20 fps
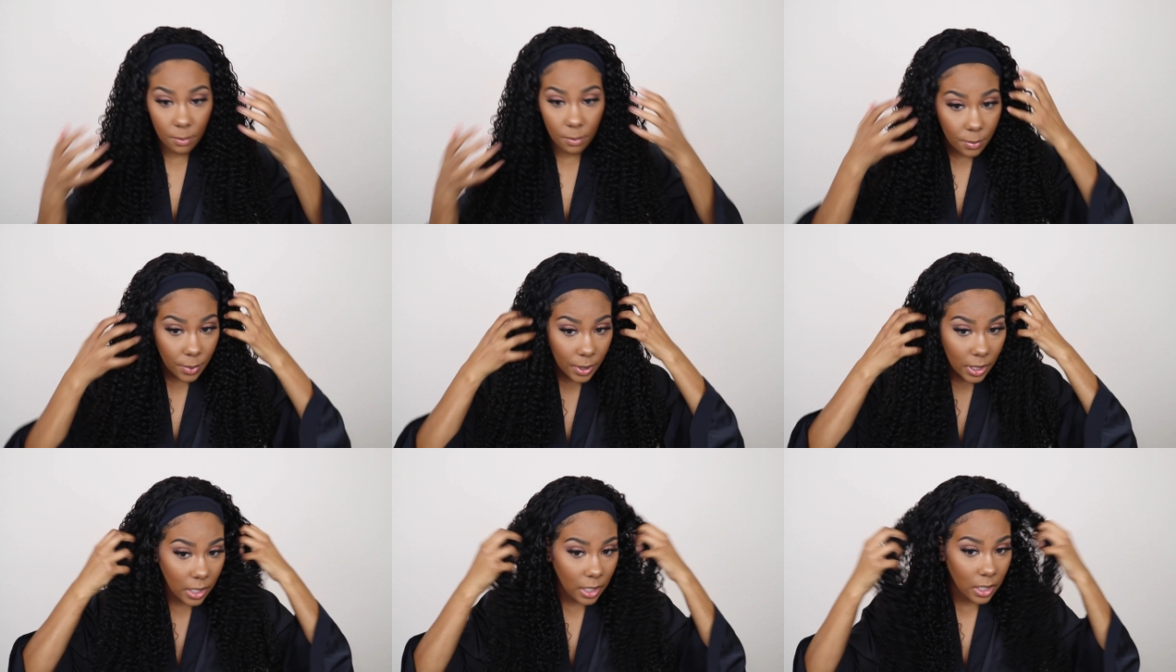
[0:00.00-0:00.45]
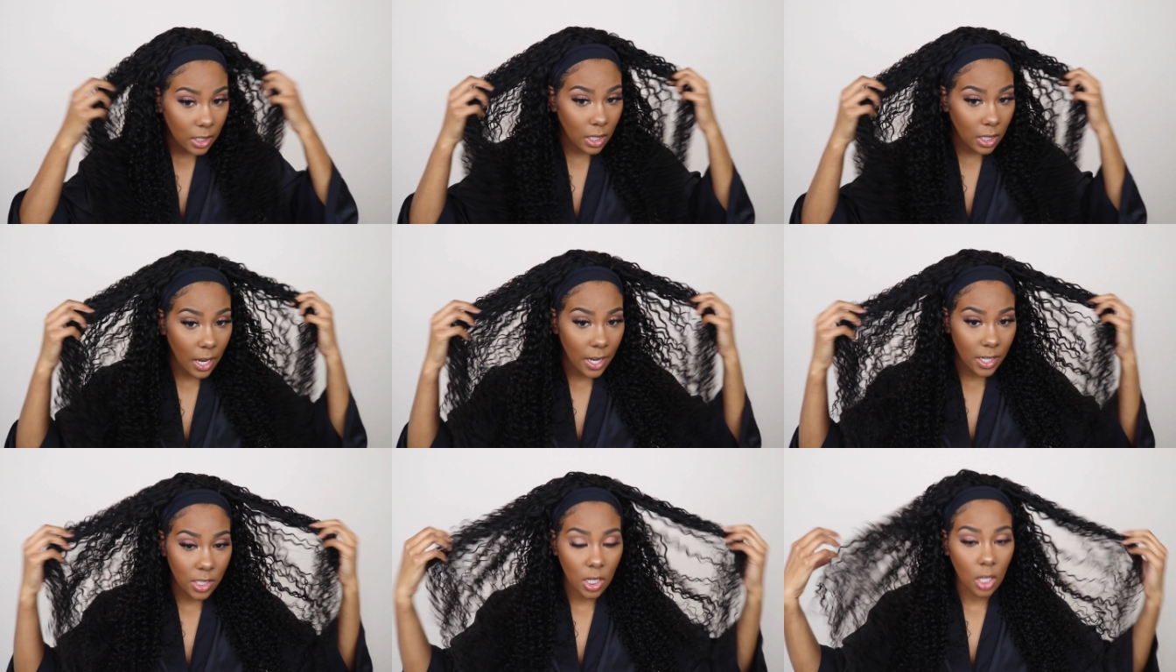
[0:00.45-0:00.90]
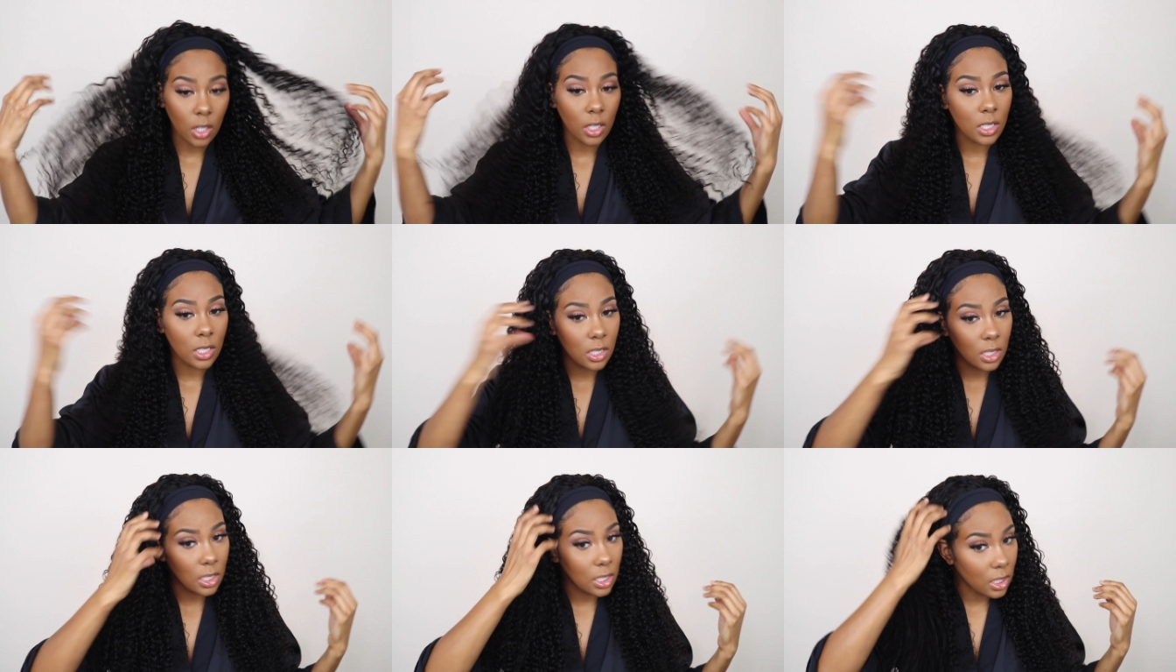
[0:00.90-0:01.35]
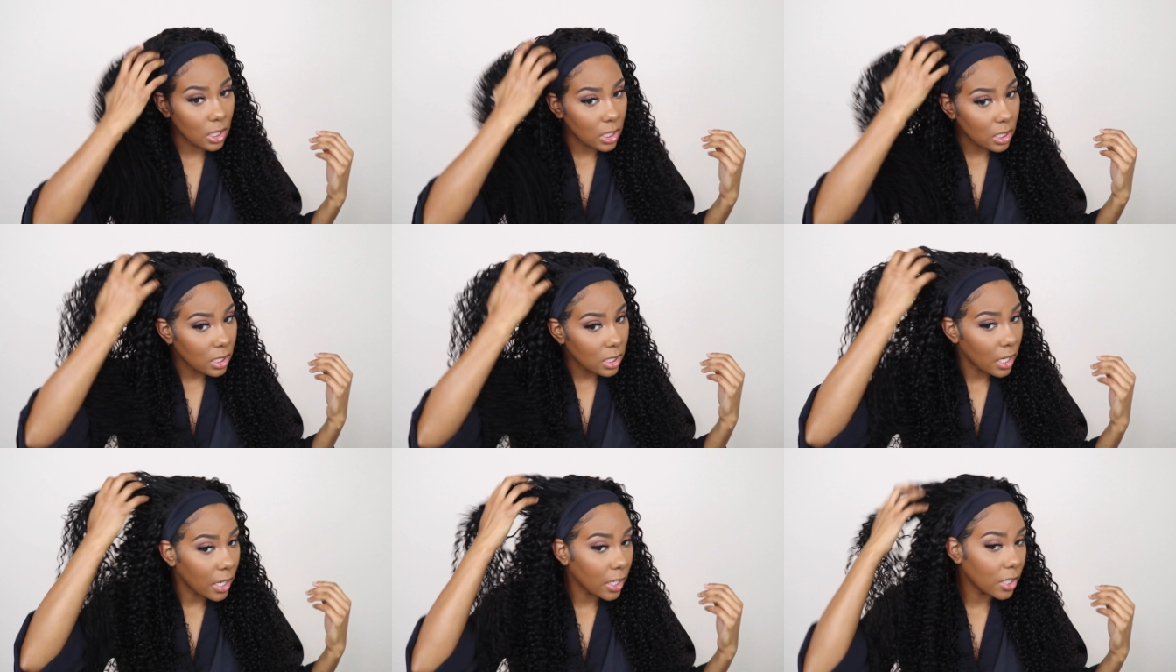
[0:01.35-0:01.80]
But as y'all can see, this
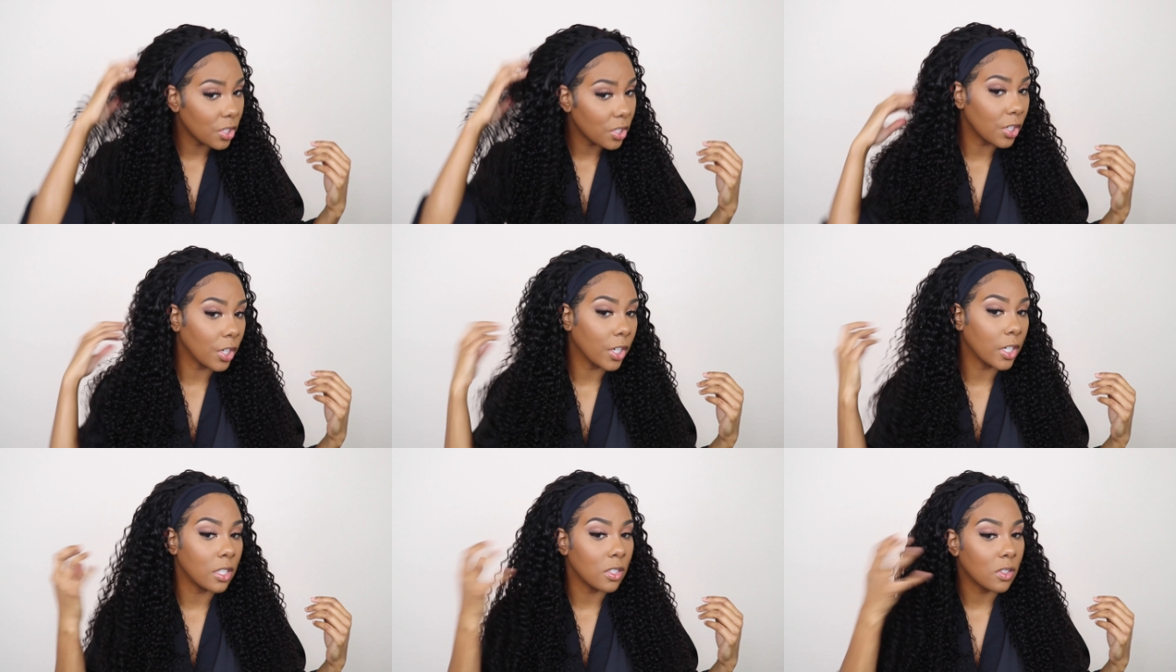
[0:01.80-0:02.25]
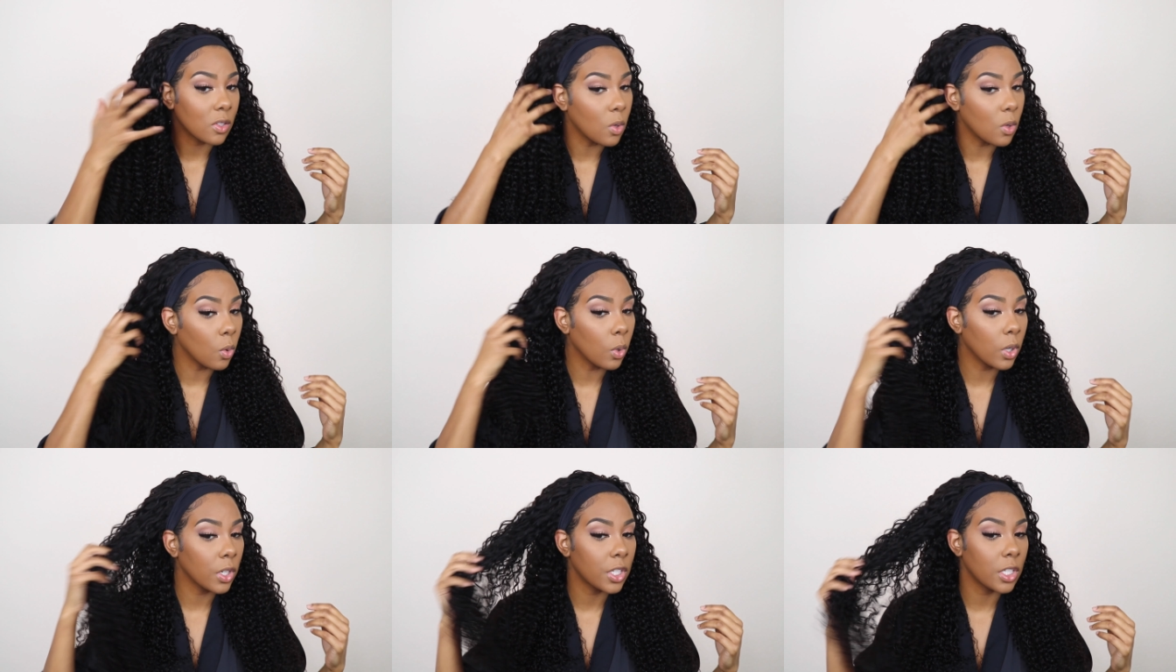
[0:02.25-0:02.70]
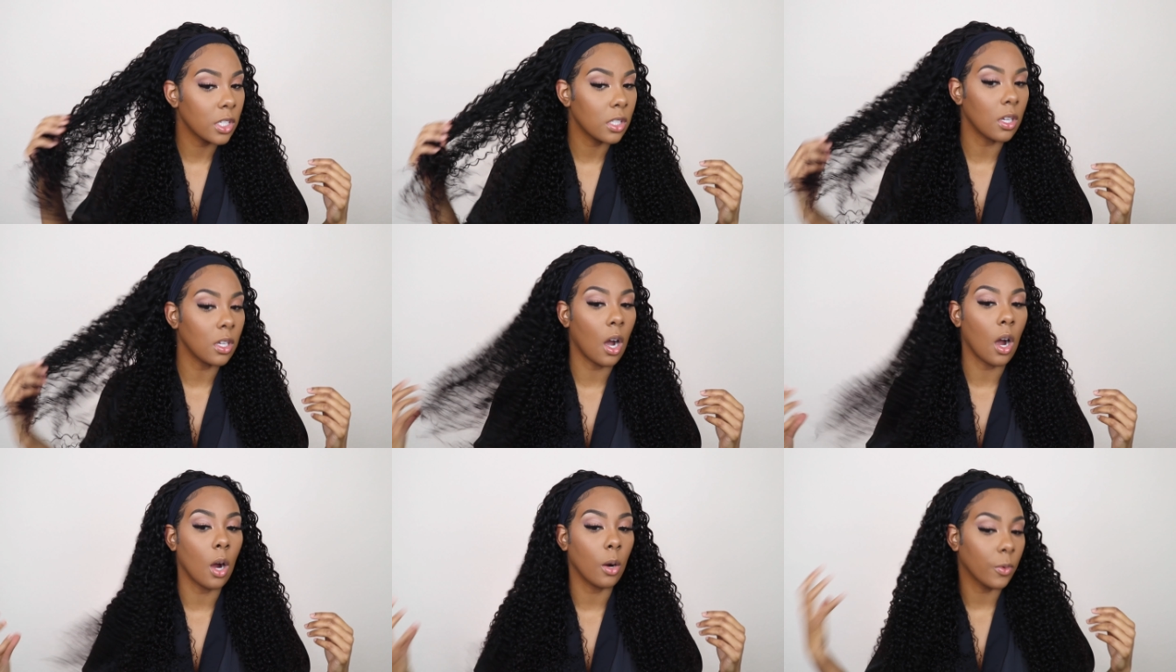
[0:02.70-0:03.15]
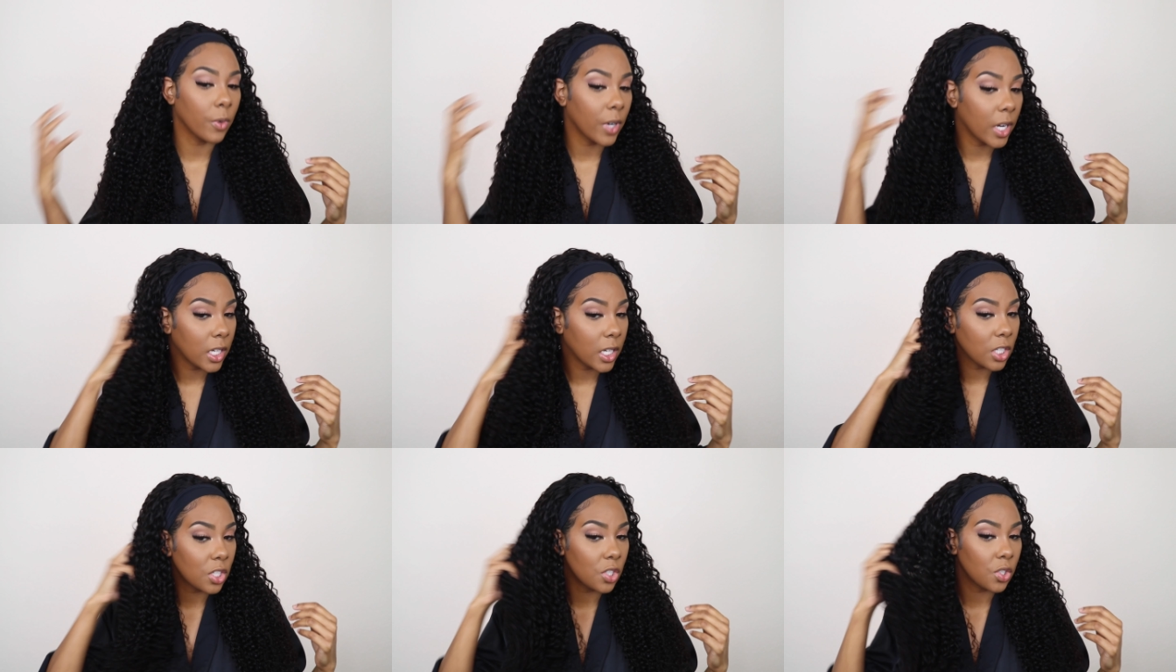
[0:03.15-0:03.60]
texture is gorgeous
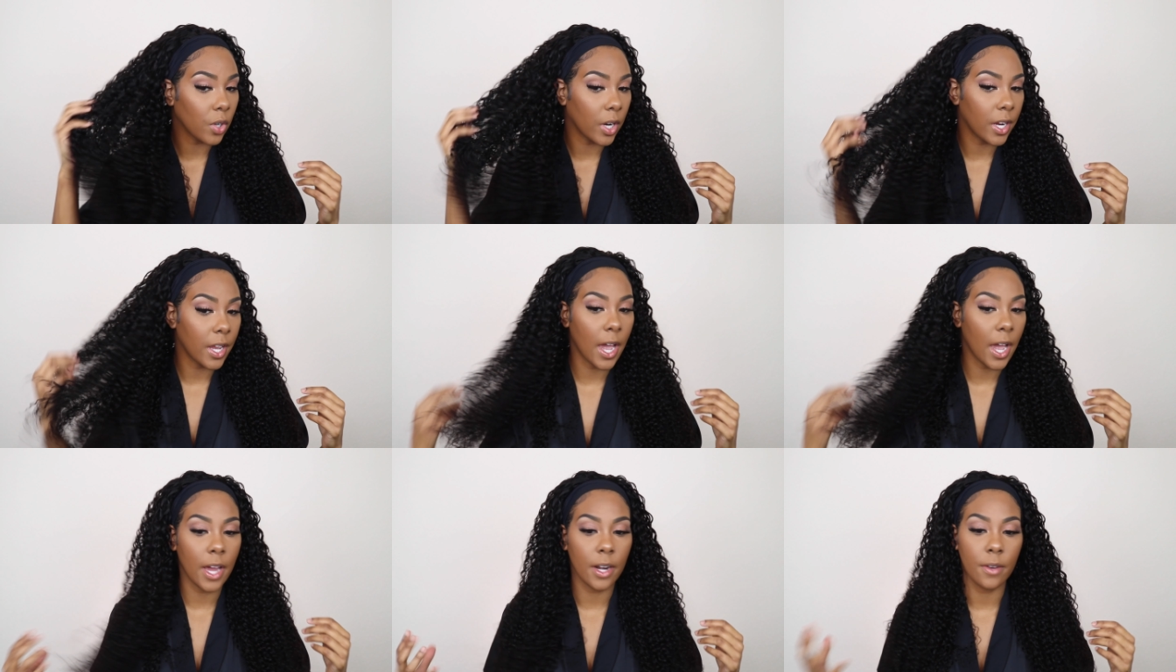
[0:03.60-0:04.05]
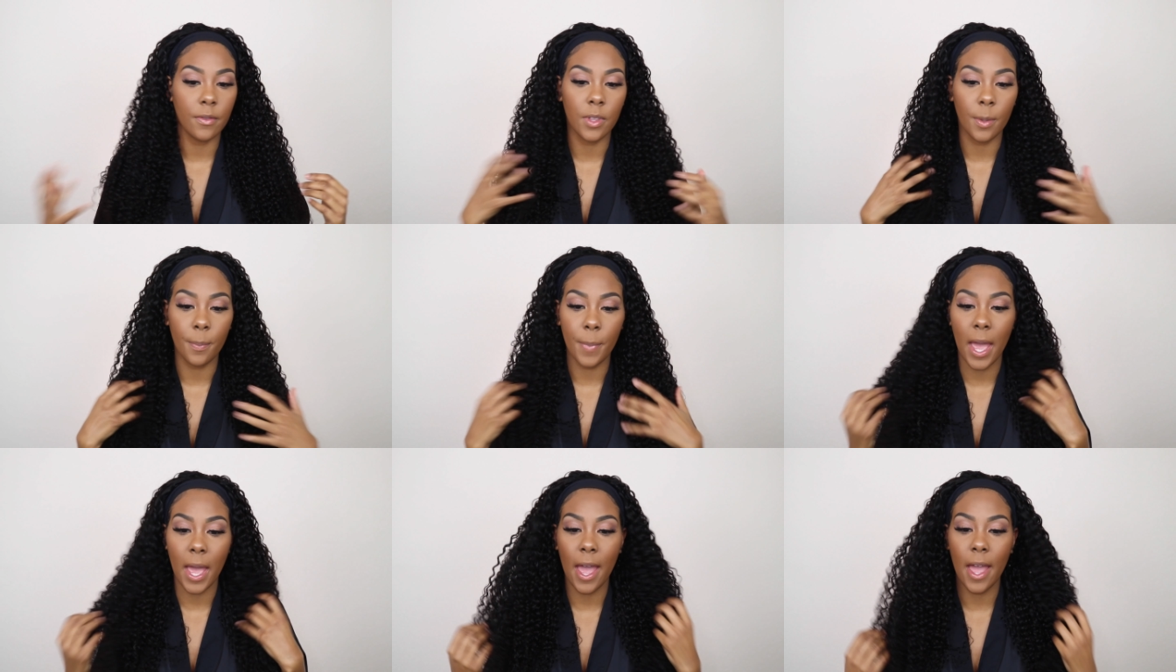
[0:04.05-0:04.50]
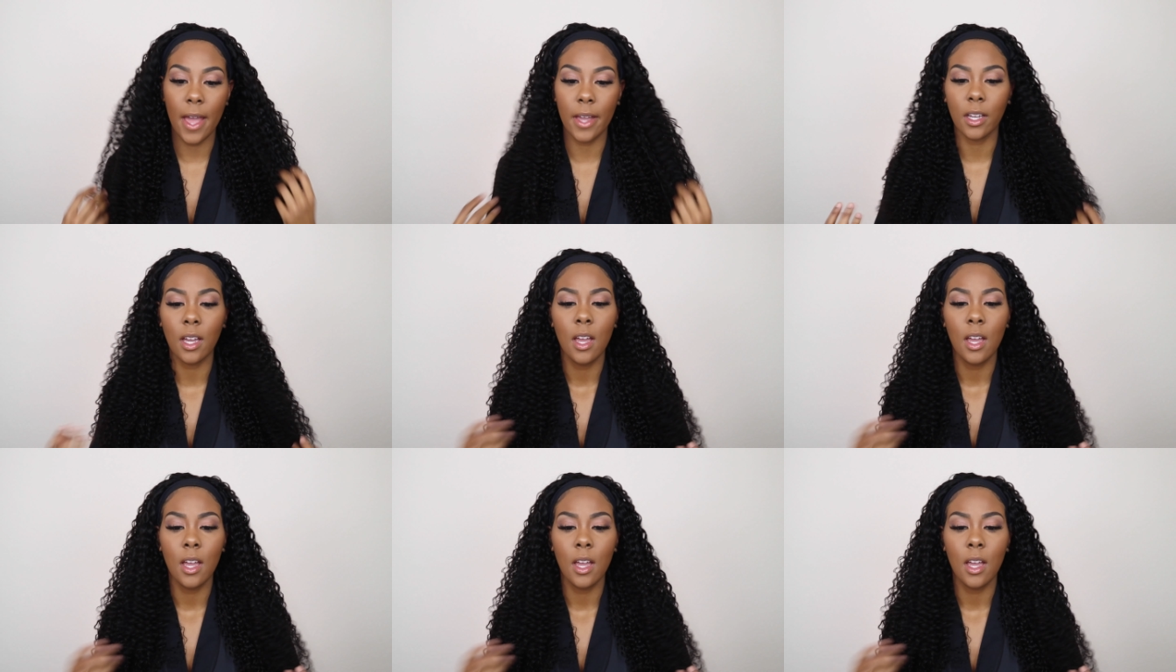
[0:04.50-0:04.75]
already straight out of the pack.